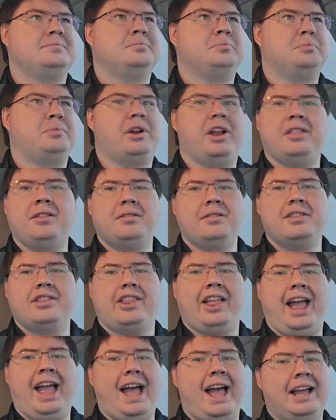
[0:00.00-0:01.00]
But other than
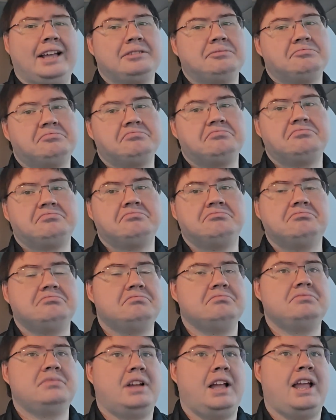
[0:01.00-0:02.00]
that,
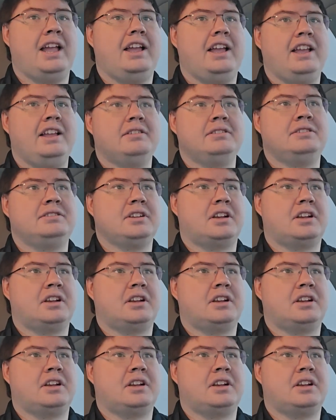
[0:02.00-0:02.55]
it's